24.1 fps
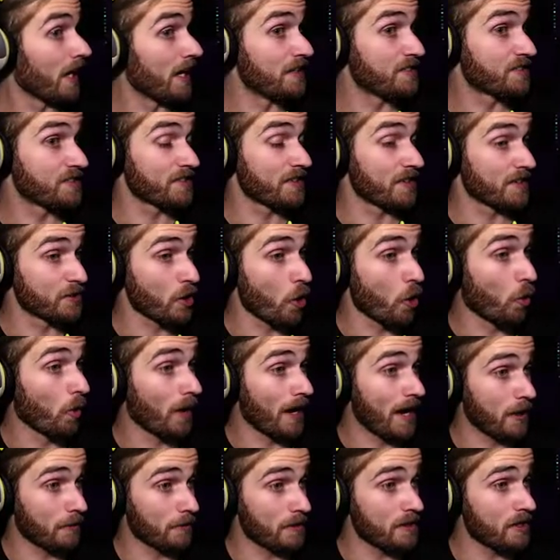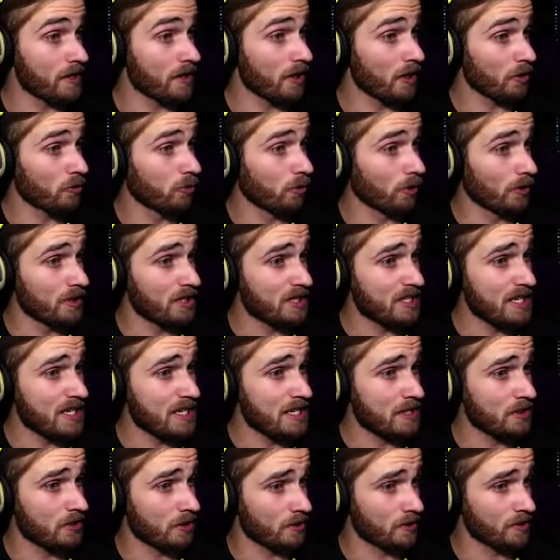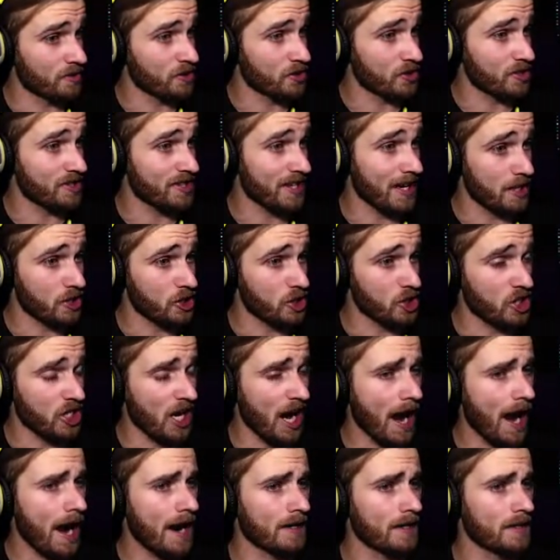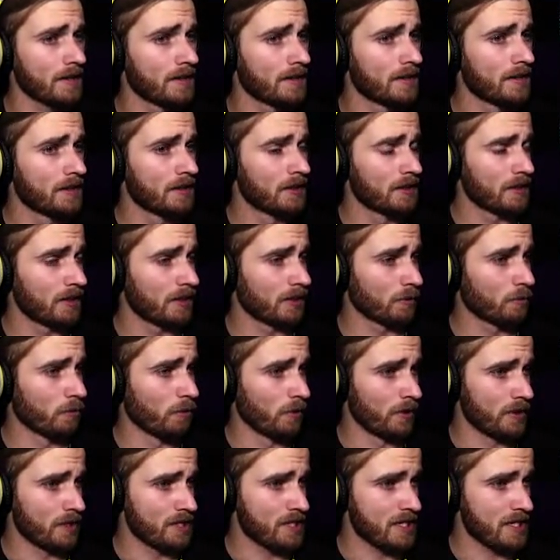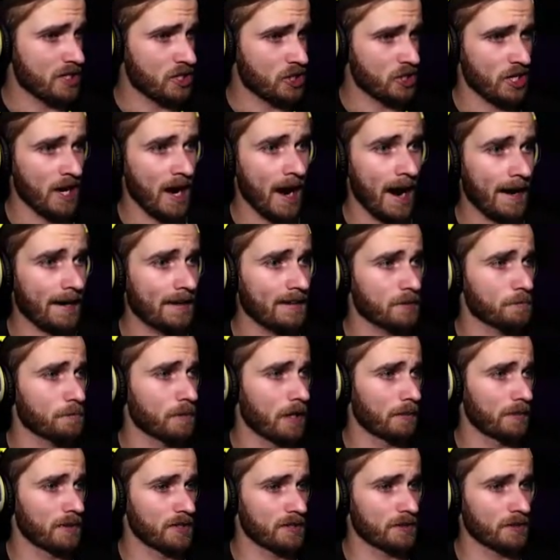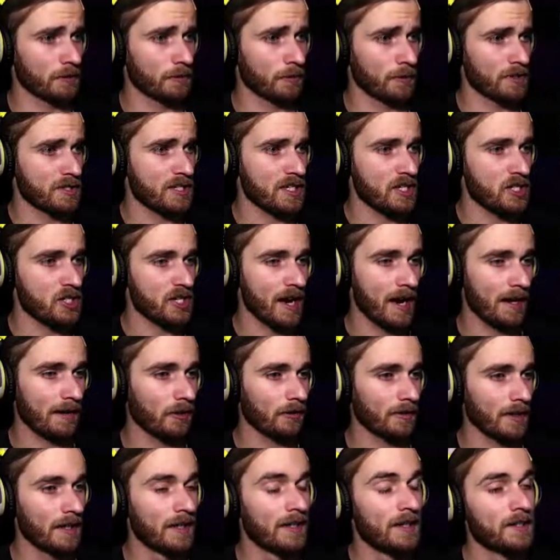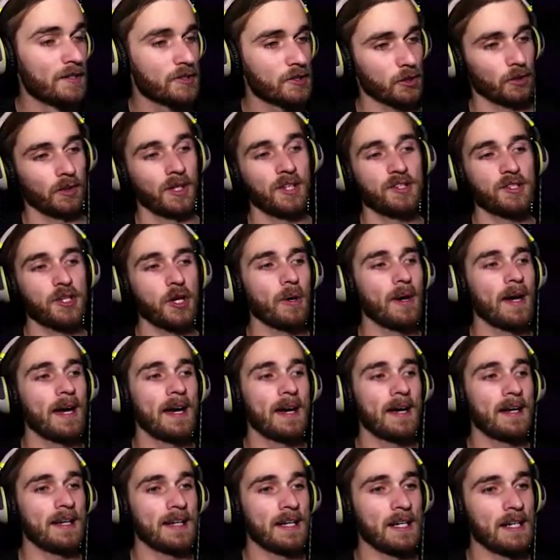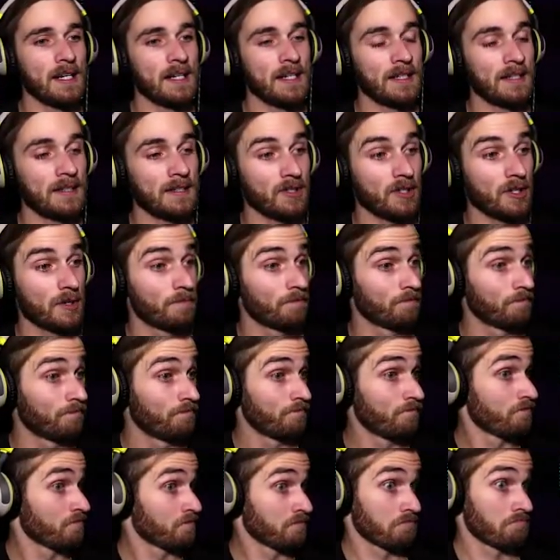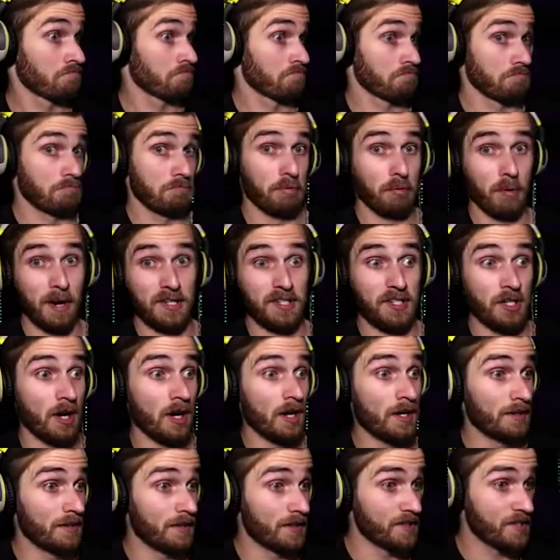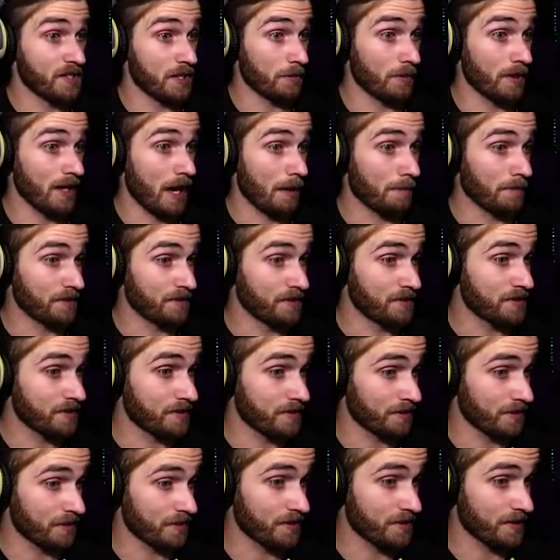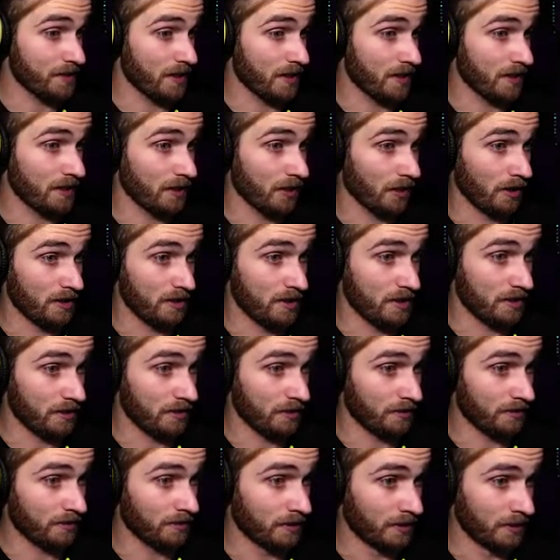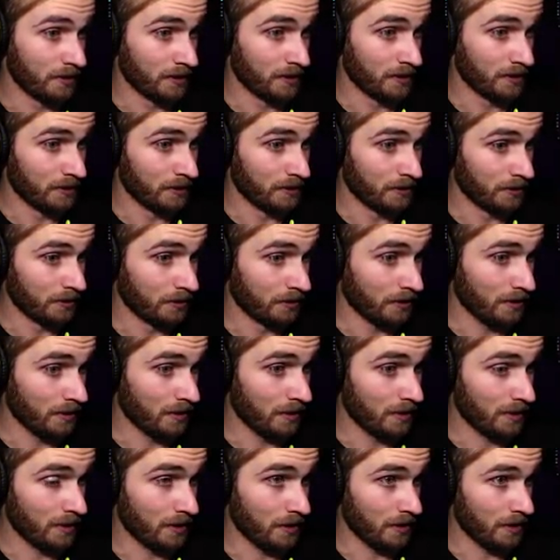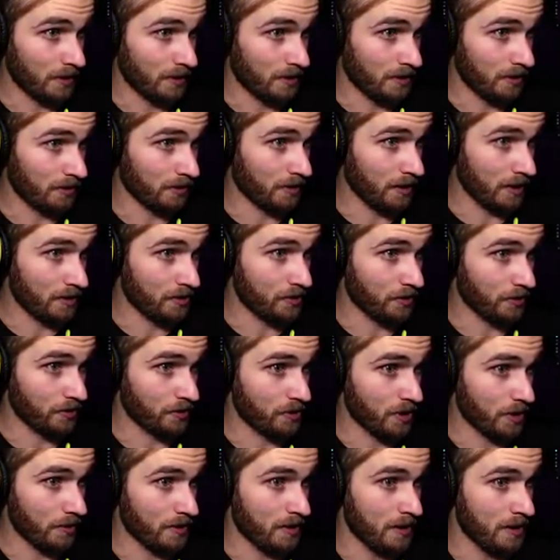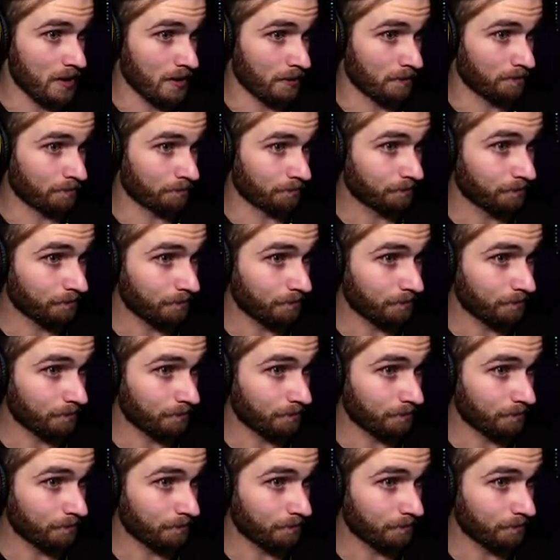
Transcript: is this whole area a quarantine, or is just that shack a quarantine shack? It's probably just a quarantine shack. Okay, so let's go ahead and press on and see what happens. Let's, Guardian. Guardian, okay, so let's go in here.